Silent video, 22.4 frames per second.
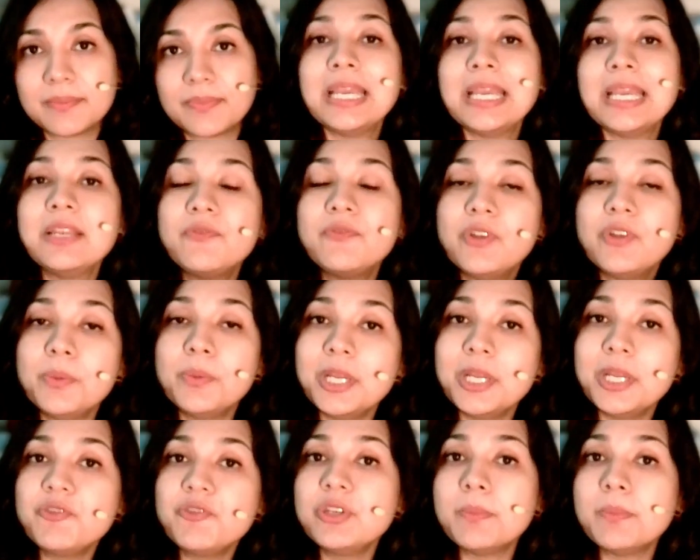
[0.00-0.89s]

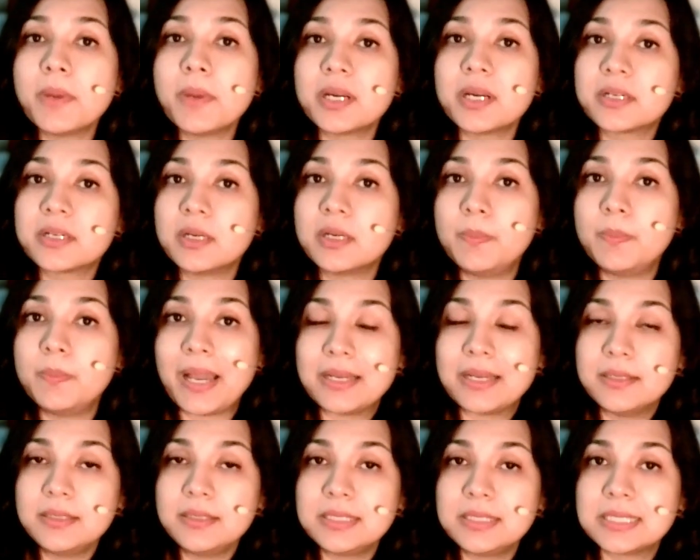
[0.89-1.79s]
inflammatory marker
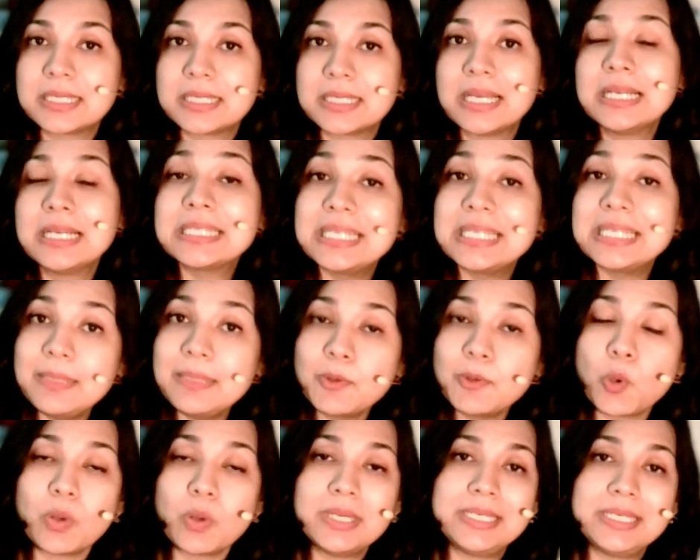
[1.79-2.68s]
panels, sleep
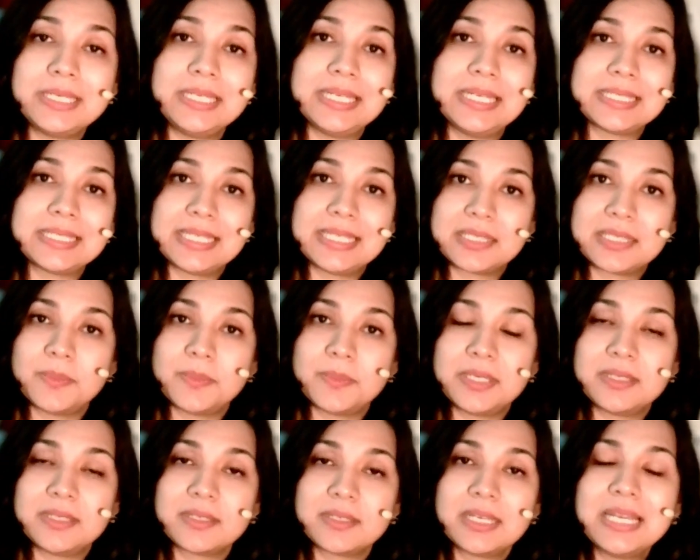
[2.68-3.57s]
quality
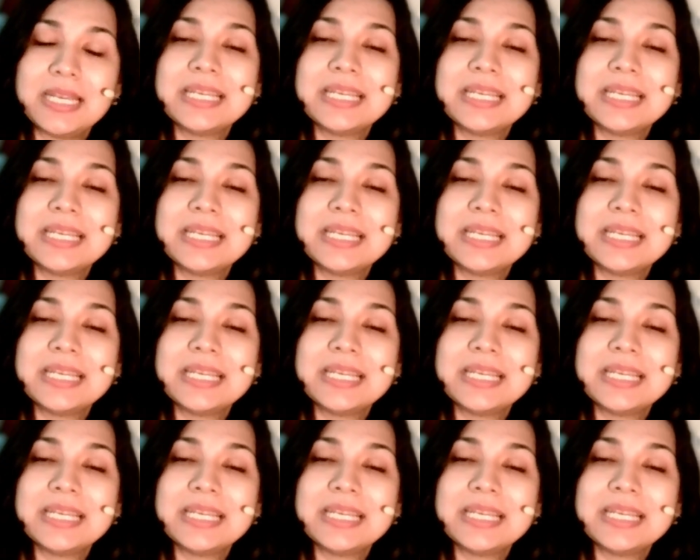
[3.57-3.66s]
assessment.